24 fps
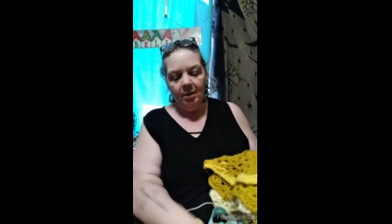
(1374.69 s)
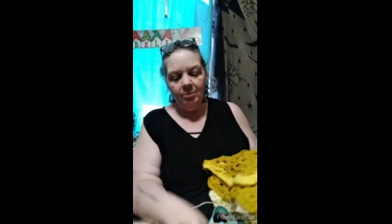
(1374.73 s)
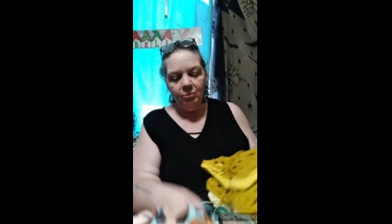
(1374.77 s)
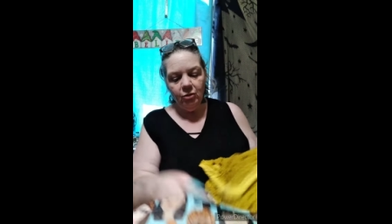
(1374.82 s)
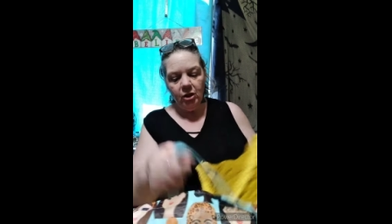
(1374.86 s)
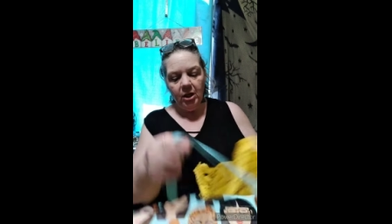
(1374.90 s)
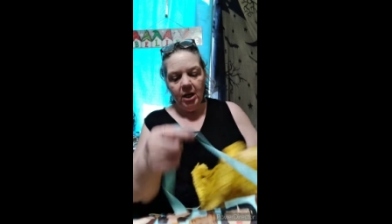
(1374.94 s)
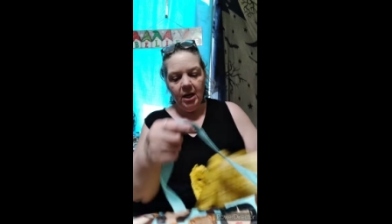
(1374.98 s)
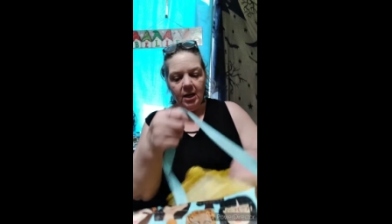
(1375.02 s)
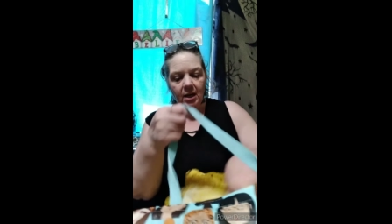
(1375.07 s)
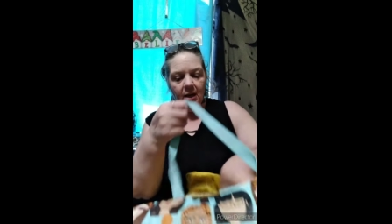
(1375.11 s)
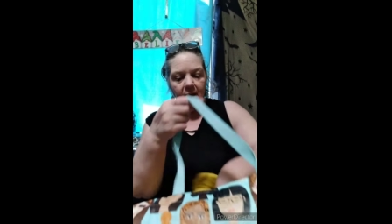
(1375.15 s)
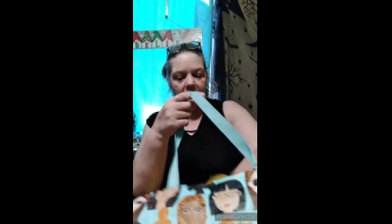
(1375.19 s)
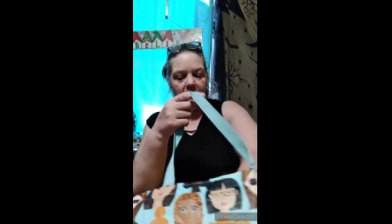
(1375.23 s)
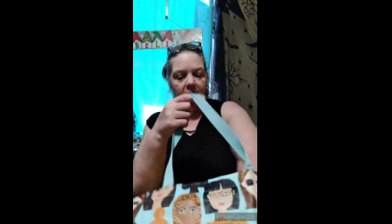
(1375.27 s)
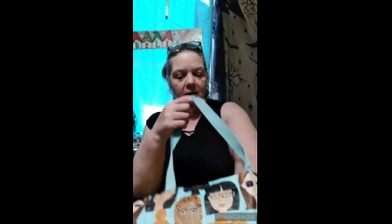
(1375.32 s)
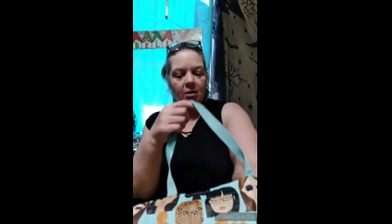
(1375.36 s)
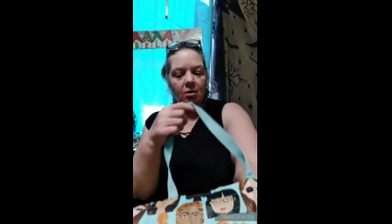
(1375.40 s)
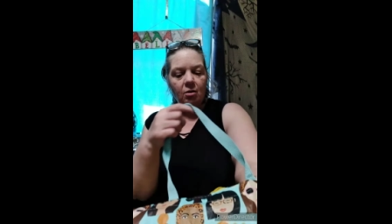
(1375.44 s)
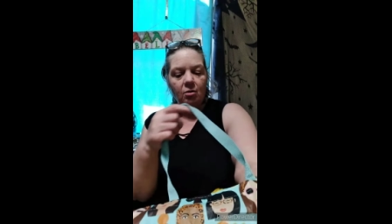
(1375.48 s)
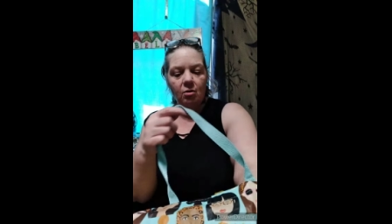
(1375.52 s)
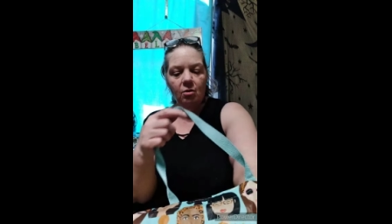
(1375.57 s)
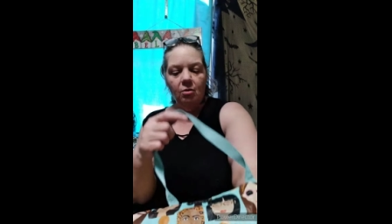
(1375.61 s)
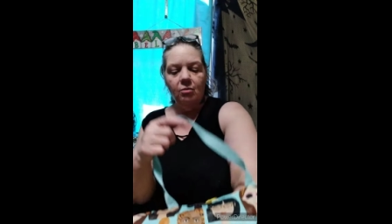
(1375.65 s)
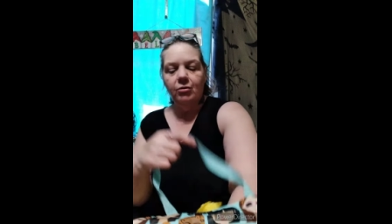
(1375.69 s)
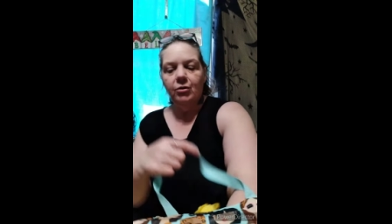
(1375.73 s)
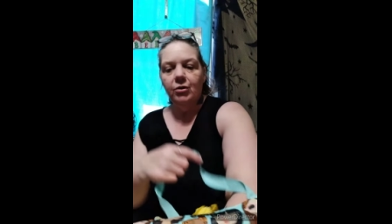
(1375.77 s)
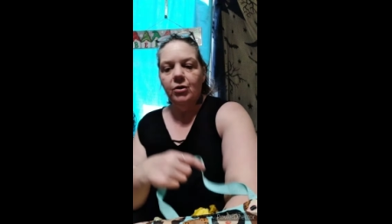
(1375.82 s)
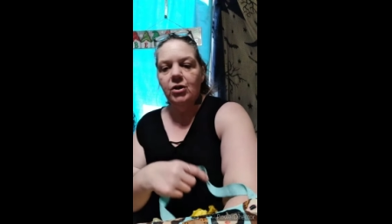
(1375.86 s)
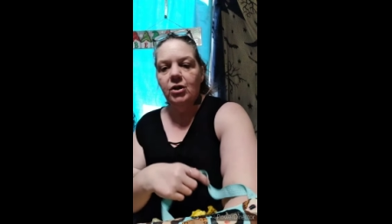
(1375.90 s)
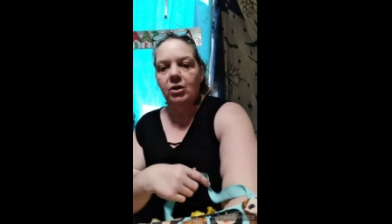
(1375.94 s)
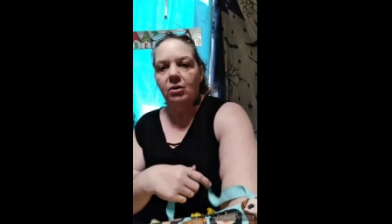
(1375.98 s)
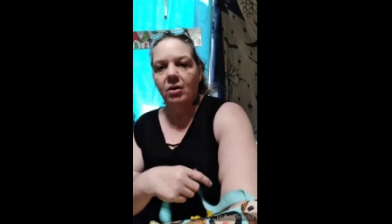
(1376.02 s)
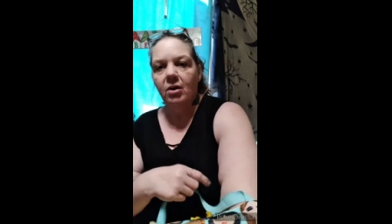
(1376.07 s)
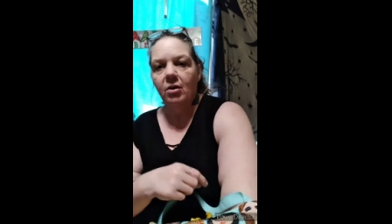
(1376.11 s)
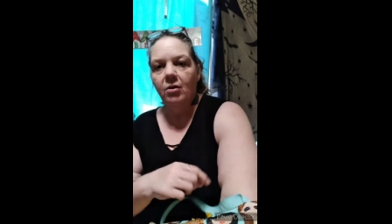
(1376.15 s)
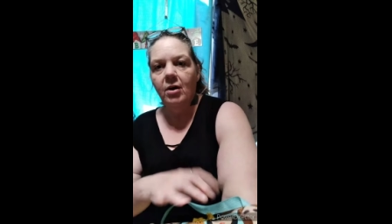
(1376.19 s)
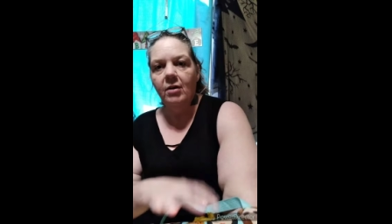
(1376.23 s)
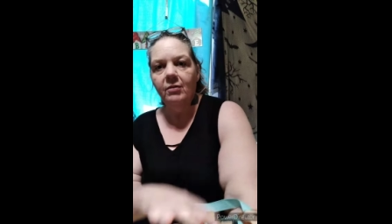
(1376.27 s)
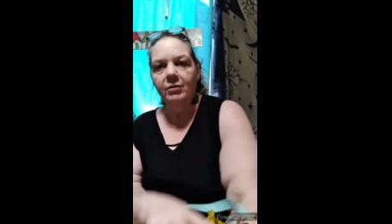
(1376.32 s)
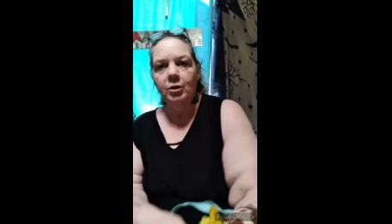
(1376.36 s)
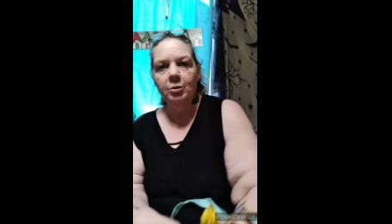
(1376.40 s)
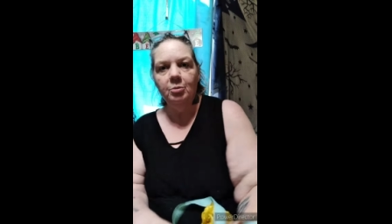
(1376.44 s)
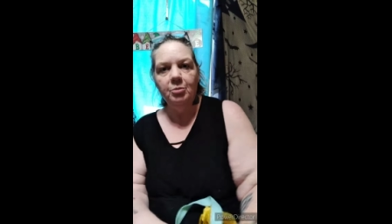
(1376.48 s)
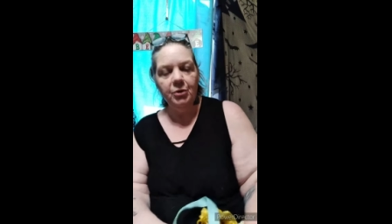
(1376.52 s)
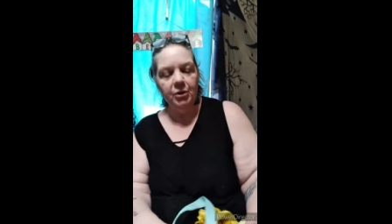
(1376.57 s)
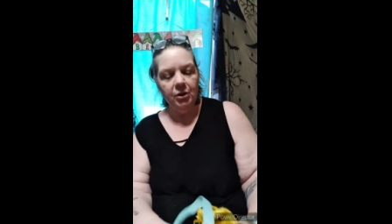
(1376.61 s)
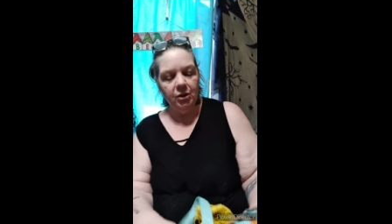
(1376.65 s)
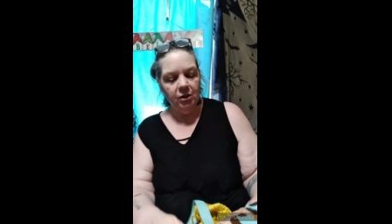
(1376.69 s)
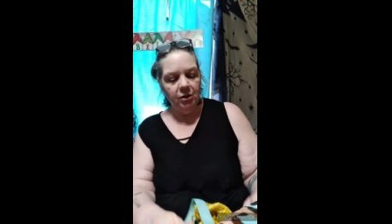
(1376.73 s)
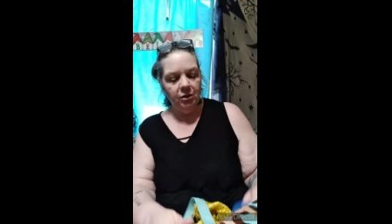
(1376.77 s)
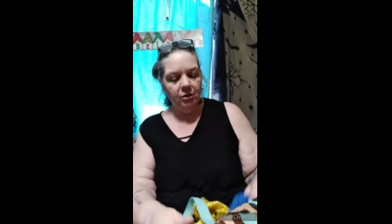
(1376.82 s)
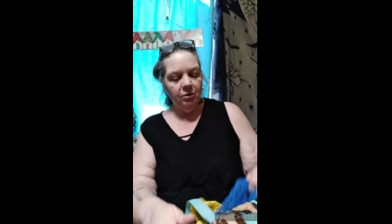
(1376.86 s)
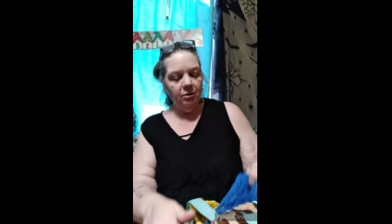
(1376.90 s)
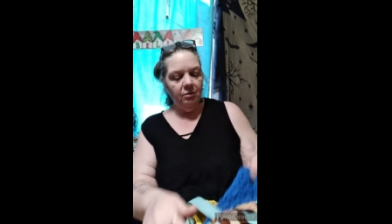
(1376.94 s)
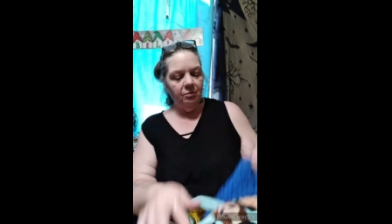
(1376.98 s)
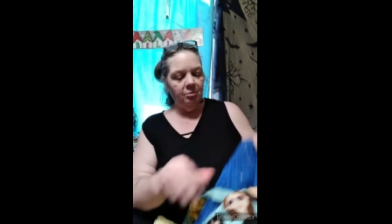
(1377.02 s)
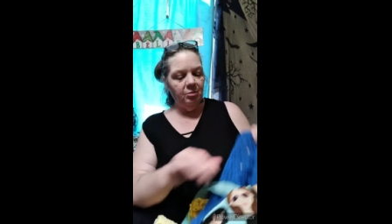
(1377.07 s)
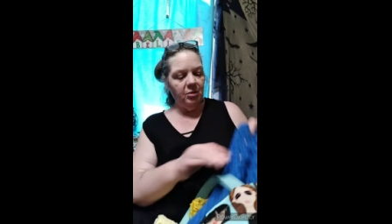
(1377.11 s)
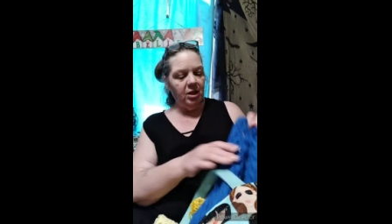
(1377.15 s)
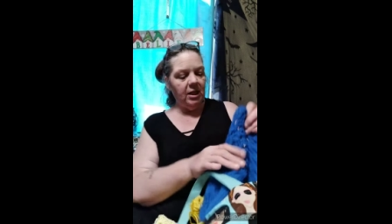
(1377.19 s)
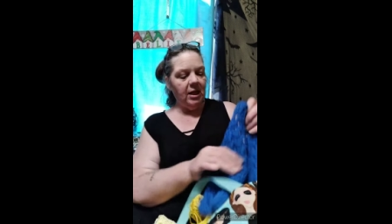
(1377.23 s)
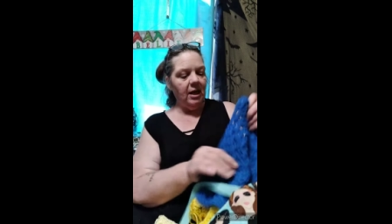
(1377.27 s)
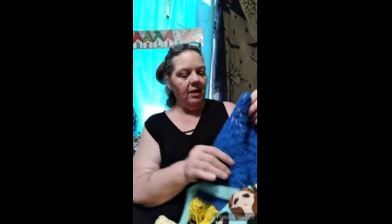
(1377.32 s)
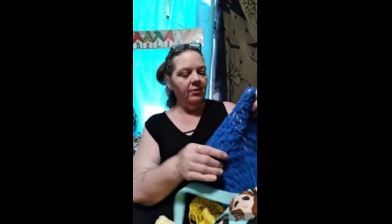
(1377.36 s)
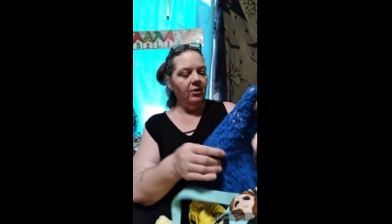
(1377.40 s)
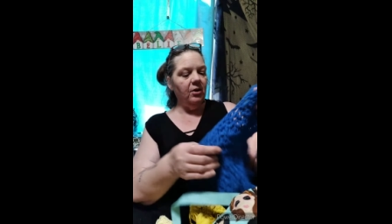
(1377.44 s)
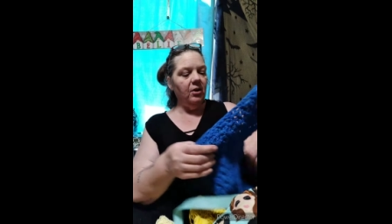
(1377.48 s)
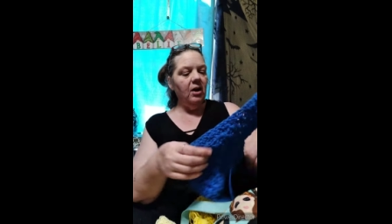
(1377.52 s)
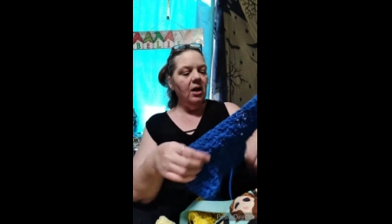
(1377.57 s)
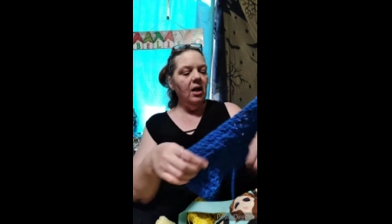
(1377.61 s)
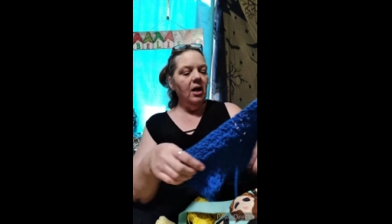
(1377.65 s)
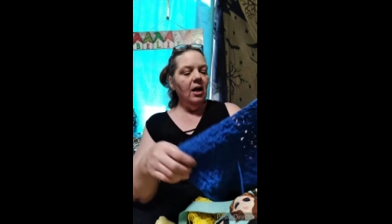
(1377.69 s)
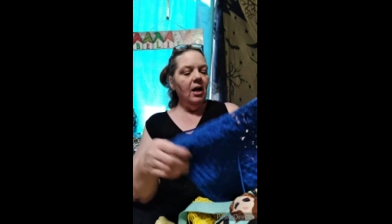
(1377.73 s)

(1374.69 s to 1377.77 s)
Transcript: I'm trying not to go over so I don't have to put two of them together.